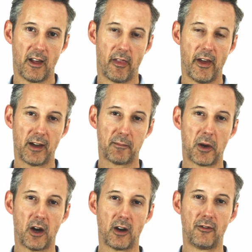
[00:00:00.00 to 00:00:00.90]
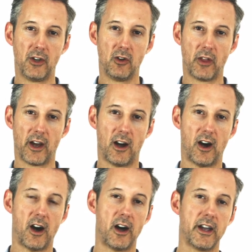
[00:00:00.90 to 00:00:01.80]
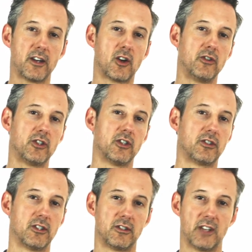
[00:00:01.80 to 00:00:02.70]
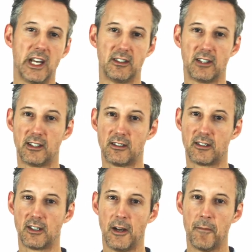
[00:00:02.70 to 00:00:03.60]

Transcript: that part of you, that higher consciousness that exists